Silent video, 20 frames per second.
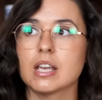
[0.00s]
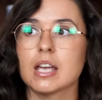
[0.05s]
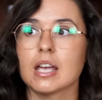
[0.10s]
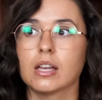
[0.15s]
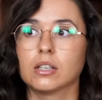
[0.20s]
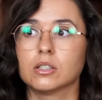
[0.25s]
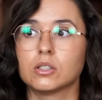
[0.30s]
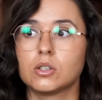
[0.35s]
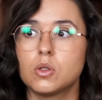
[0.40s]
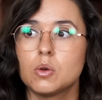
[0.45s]

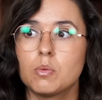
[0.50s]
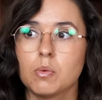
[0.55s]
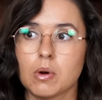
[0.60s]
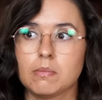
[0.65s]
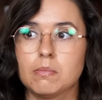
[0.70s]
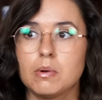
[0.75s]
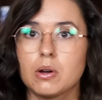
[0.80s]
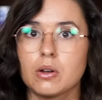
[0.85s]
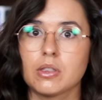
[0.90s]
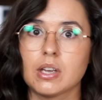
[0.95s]
and the
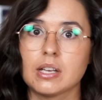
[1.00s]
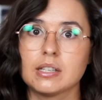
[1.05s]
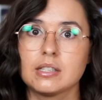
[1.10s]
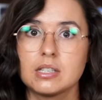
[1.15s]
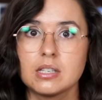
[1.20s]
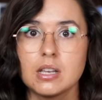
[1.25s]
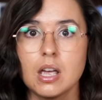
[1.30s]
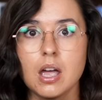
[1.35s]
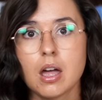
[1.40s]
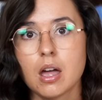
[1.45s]
1 book
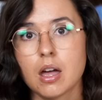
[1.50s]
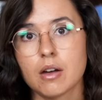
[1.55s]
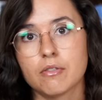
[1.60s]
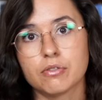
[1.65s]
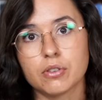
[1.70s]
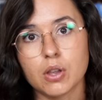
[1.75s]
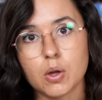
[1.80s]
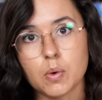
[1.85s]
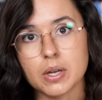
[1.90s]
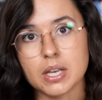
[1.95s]
that's
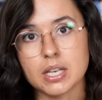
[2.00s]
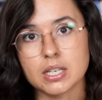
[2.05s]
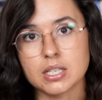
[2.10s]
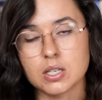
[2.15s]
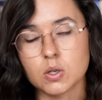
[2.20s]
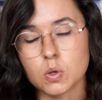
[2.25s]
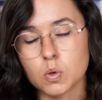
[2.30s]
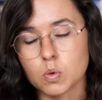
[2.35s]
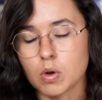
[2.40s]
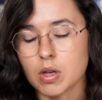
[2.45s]
flowing
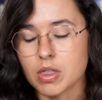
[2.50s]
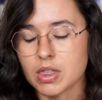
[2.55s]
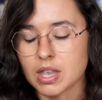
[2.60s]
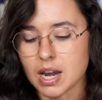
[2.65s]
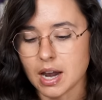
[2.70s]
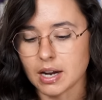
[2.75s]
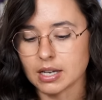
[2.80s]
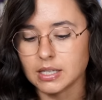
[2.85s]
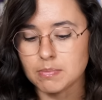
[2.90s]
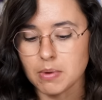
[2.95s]
into the
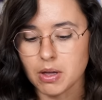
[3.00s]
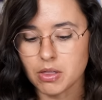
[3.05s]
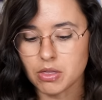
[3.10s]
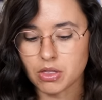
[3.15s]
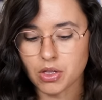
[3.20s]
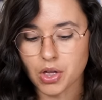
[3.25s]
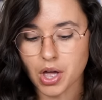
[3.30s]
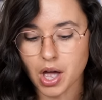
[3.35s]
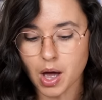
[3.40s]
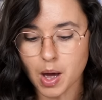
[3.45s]
next
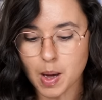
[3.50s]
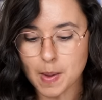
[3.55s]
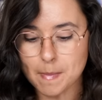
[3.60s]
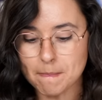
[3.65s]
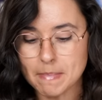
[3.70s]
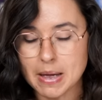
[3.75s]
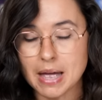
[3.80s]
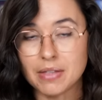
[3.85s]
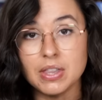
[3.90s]
month at